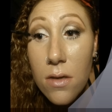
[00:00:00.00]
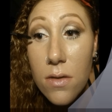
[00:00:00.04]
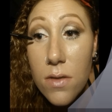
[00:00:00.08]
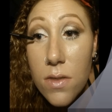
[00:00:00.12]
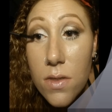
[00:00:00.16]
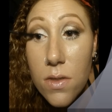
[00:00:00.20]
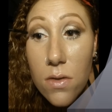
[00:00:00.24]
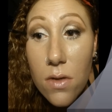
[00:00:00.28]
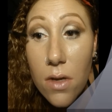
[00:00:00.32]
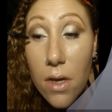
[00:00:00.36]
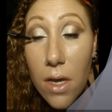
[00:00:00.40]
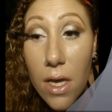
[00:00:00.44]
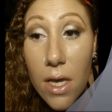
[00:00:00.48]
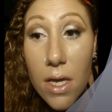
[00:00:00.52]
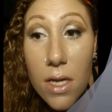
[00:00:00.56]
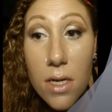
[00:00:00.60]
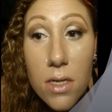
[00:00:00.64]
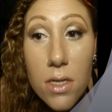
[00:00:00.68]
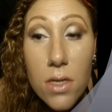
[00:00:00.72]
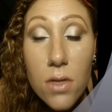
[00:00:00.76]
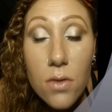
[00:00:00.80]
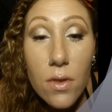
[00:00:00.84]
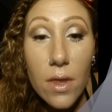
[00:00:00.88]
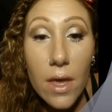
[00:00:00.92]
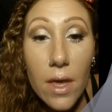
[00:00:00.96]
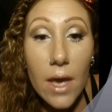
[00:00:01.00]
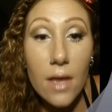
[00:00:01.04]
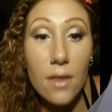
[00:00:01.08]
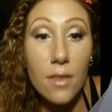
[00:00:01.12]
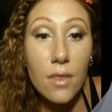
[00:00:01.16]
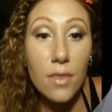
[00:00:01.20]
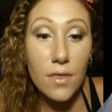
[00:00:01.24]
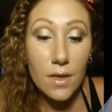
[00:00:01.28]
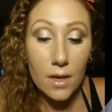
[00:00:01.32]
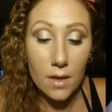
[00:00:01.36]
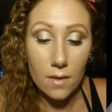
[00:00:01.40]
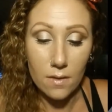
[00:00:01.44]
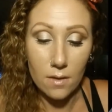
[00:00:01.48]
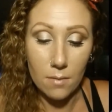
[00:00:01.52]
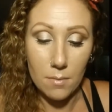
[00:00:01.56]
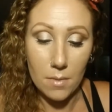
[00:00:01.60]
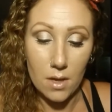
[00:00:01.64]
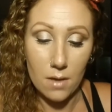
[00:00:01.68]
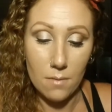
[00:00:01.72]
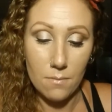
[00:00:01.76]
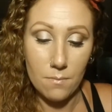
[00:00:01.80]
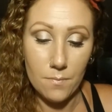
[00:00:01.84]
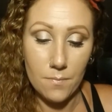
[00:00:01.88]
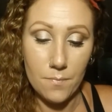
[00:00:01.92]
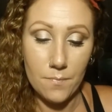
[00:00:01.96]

So go ahead and do that and thicken them up.